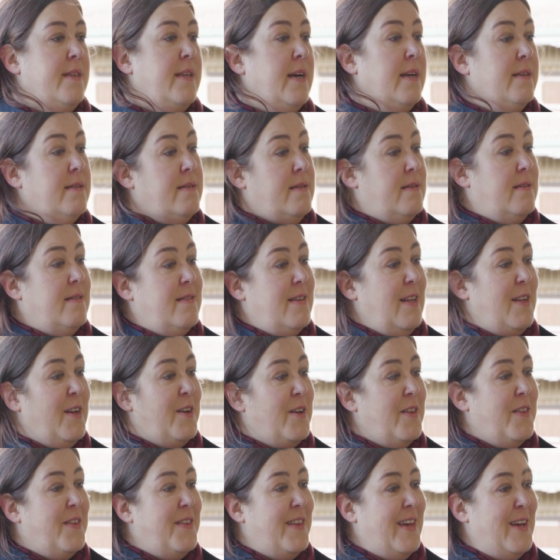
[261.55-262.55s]
that's still a
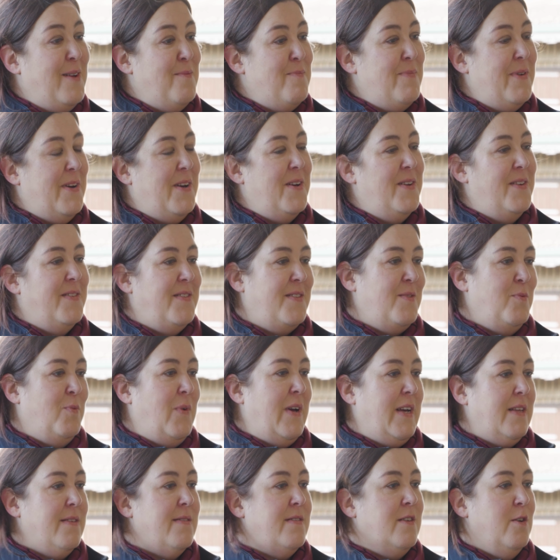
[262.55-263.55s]
good thing because we
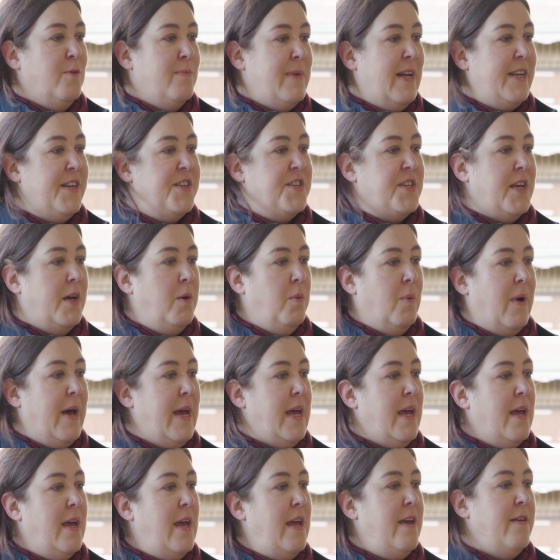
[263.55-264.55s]
can still manage their
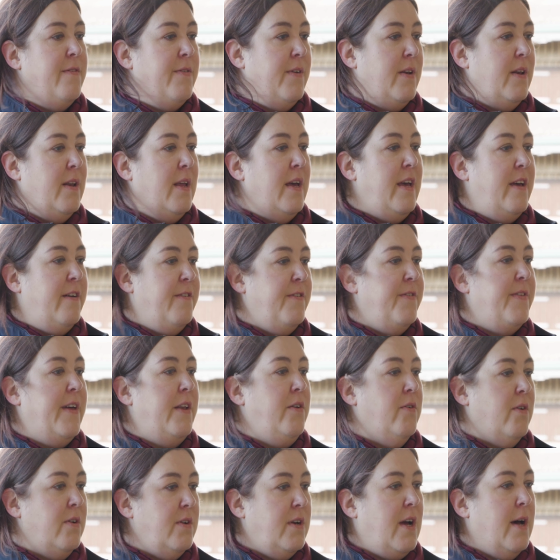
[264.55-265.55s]
weight even if they're
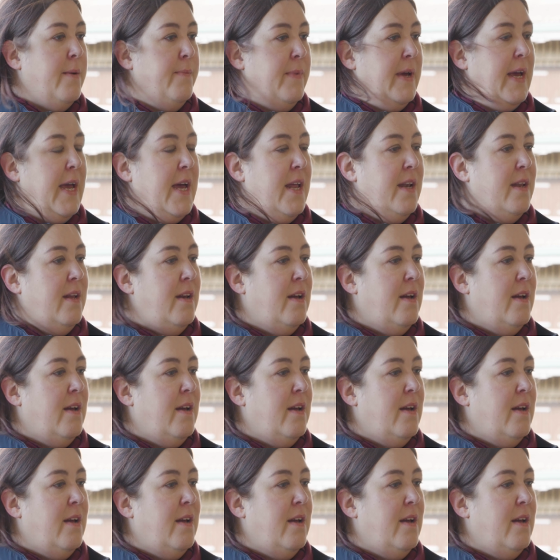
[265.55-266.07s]
not coming in,